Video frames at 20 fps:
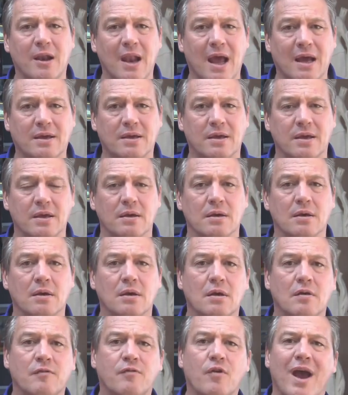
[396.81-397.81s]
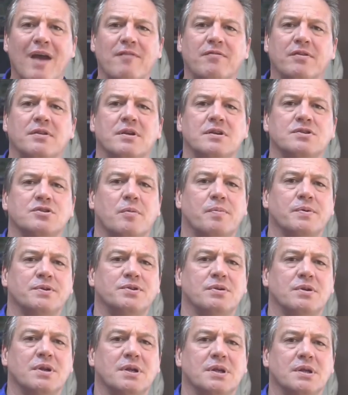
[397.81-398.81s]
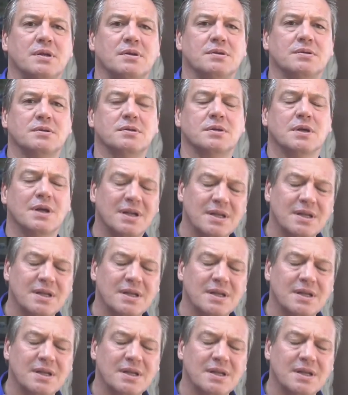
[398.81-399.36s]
lucky for having these opportunities.